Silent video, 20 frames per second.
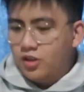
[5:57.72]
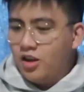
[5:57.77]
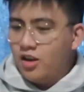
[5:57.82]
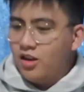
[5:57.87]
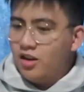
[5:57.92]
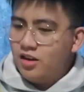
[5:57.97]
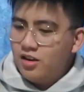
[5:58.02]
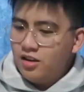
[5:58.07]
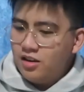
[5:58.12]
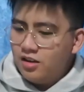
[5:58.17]

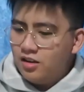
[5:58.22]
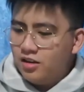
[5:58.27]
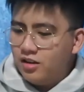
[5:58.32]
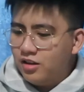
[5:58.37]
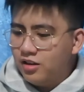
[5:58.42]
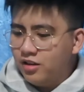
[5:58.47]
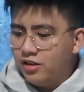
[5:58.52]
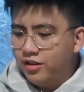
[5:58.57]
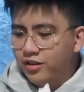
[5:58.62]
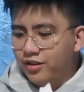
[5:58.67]

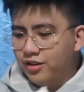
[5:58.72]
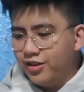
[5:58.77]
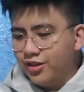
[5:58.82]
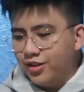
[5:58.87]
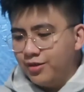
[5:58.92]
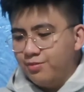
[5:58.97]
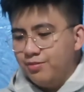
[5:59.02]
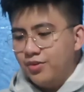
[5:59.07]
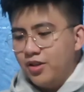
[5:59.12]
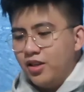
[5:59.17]
Ah, there's
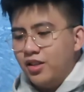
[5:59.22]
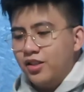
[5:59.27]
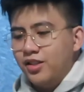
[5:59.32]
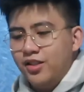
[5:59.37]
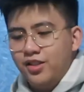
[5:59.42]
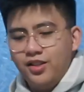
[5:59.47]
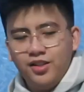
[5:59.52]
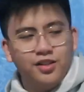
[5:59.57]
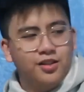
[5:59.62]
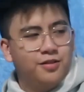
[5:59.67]
a
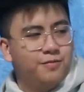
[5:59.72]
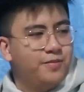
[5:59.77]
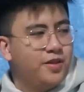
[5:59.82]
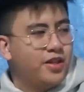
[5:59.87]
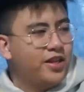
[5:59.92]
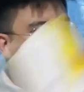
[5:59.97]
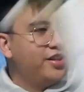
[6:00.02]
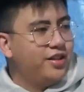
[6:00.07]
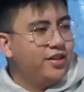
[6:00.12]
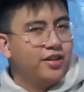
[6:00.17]
box in the
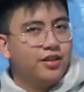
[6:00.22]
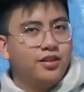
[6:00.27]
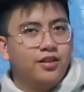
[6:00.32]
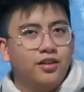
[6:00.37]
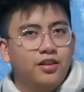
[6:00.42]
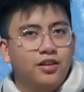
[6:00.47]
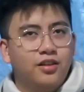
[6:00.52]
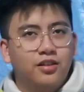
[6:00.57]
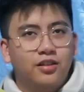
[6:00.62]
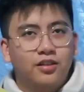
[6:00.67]
plastic
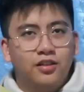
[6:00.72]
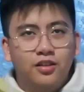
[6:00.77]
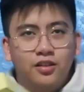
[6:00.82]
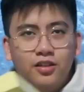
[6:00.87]
thing.